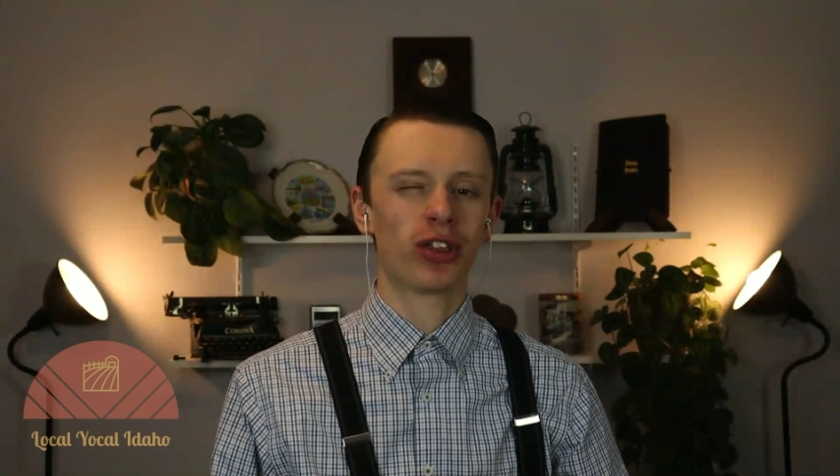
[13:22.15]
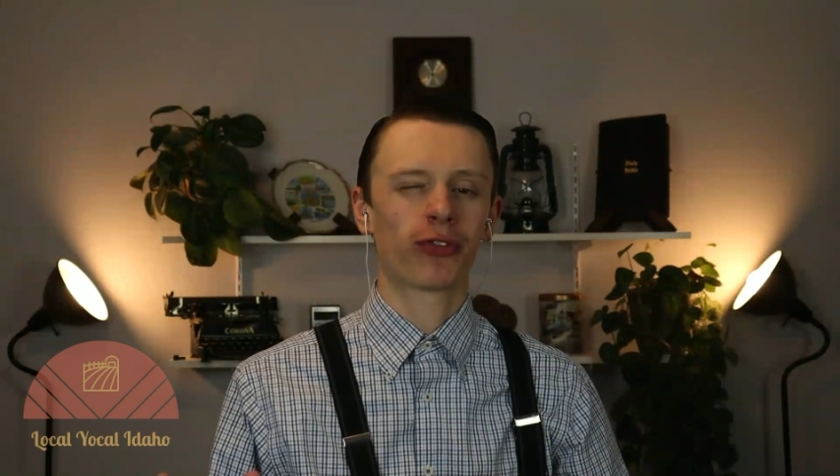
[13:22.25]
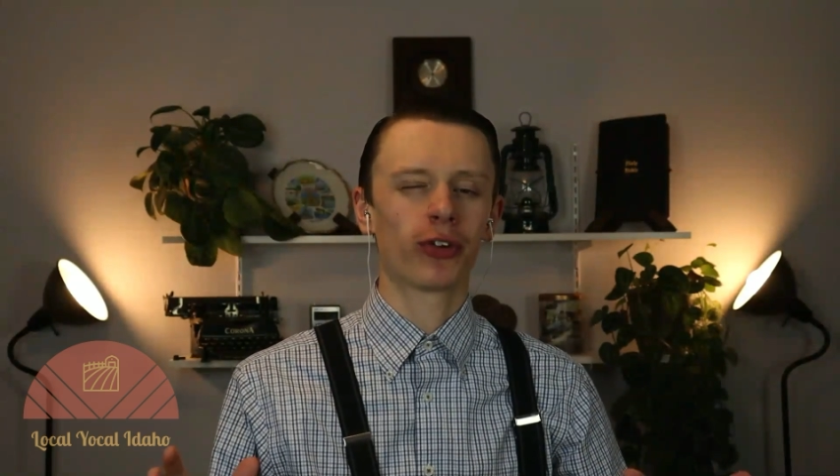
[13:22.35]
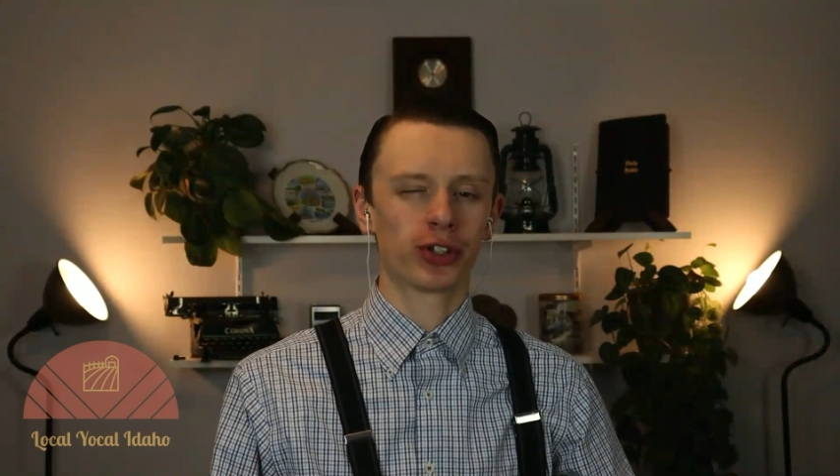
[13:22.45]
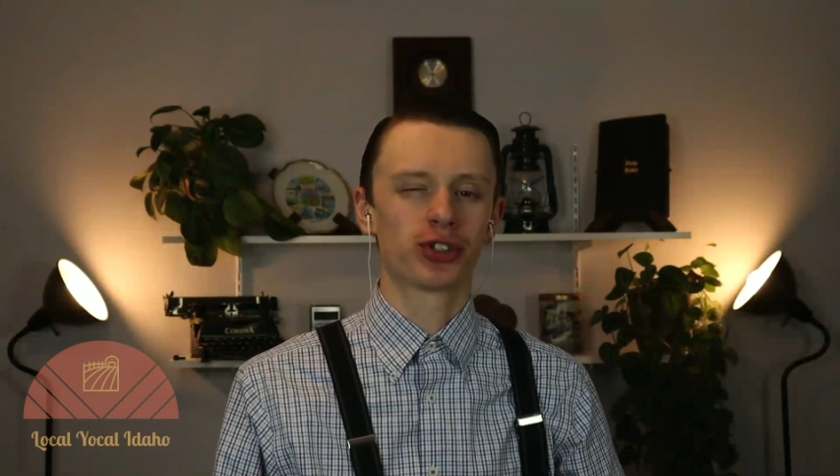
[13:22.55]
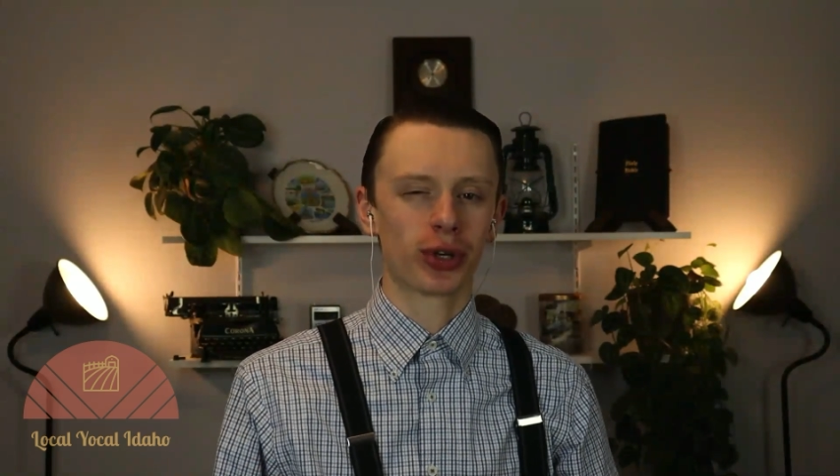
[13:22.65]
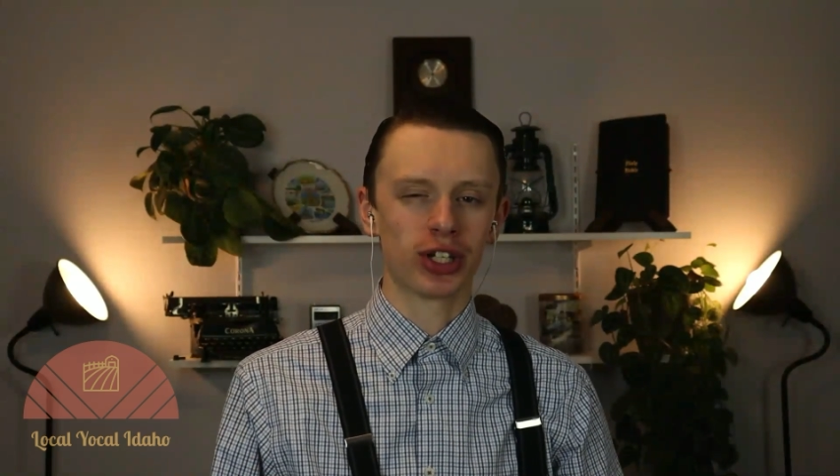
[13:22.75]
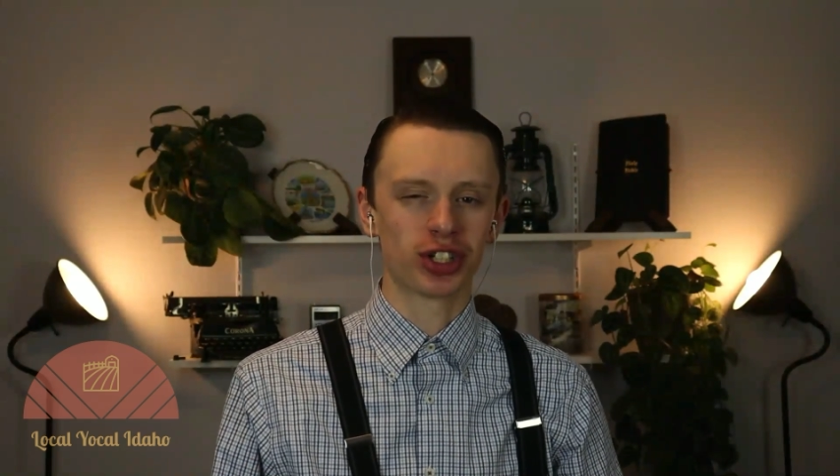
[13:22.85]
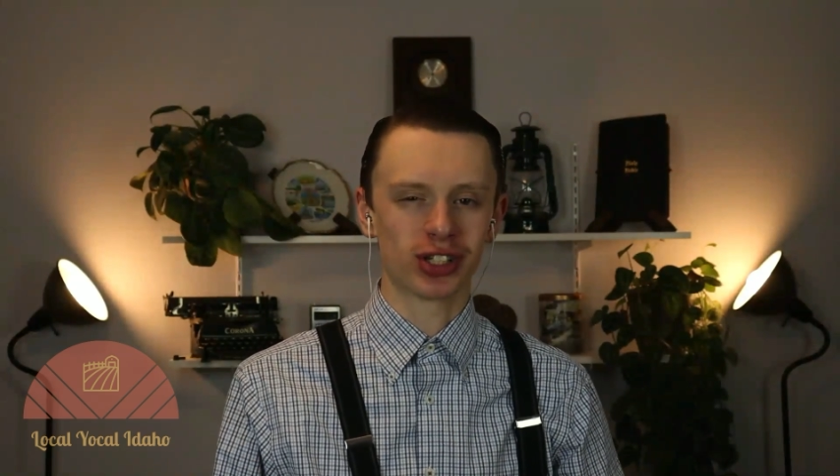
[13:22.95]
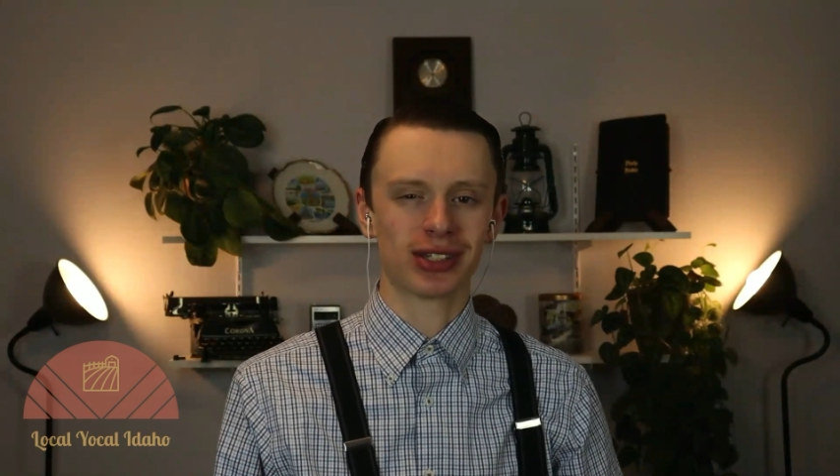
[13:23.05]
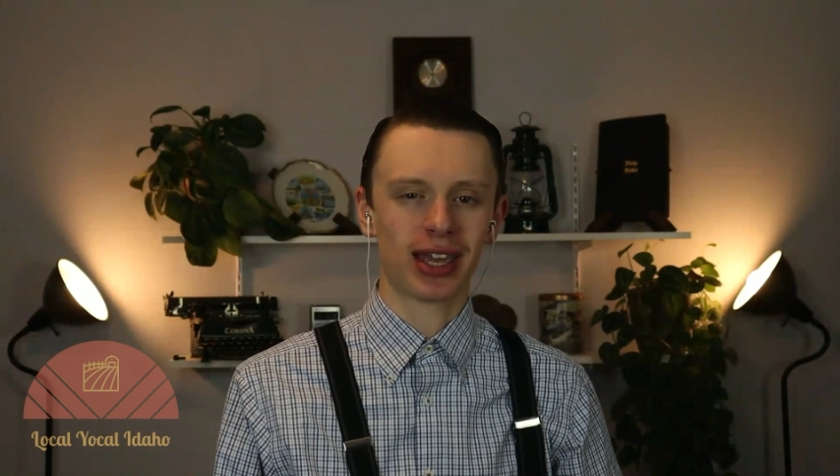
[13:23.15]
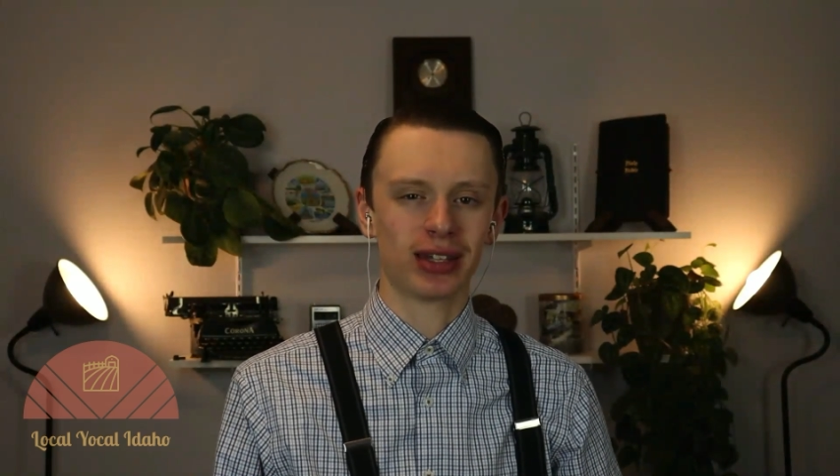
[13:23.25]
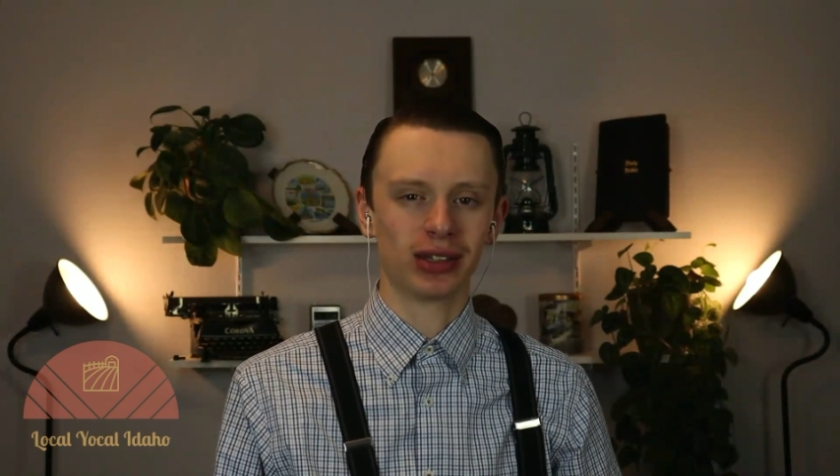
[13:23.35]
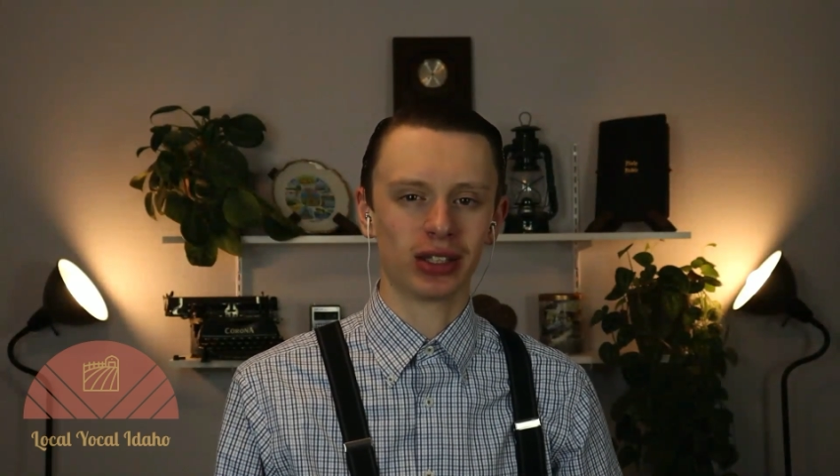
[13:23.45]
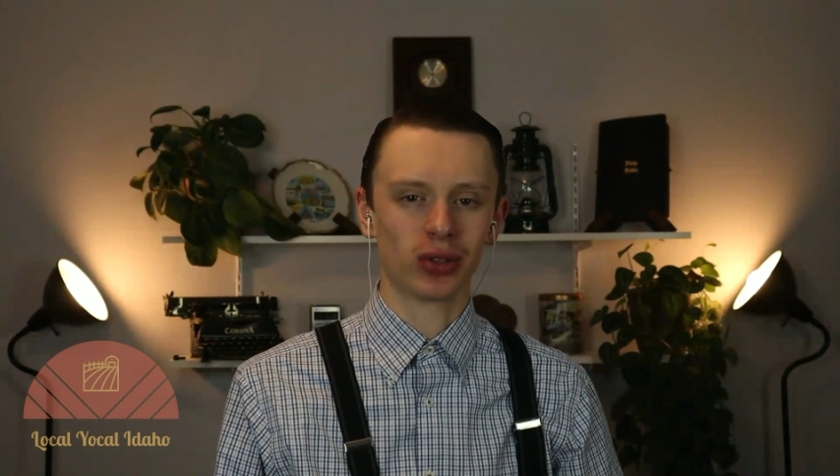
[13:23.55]
frustrations
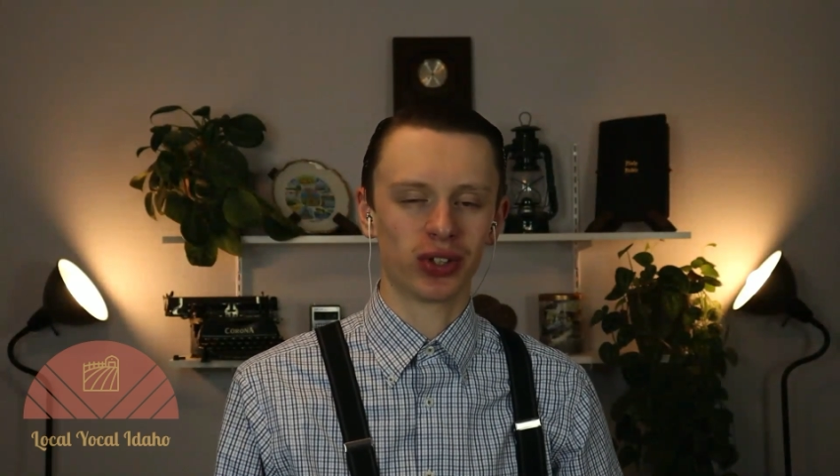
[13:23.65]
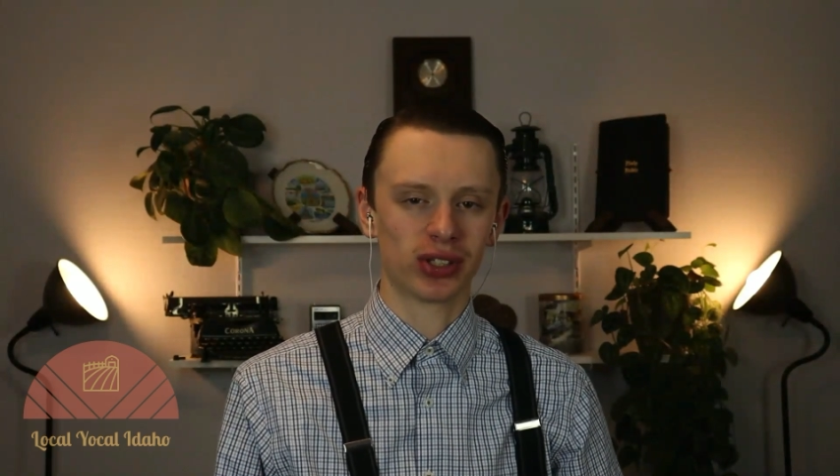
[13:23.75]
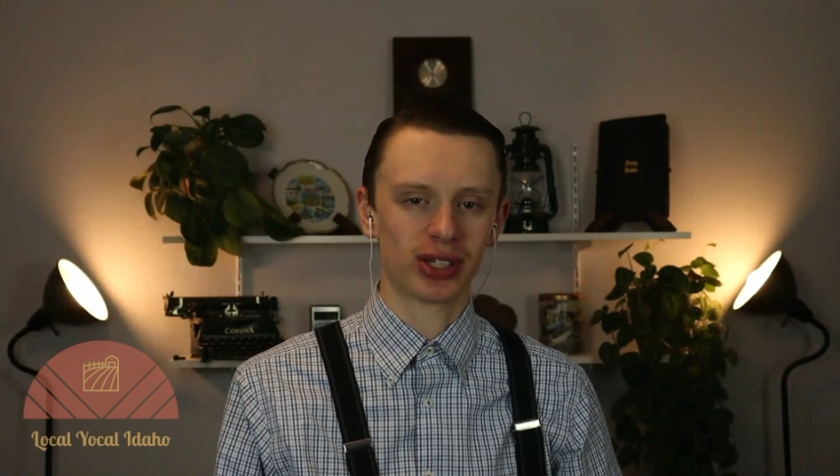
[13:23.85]
and legal things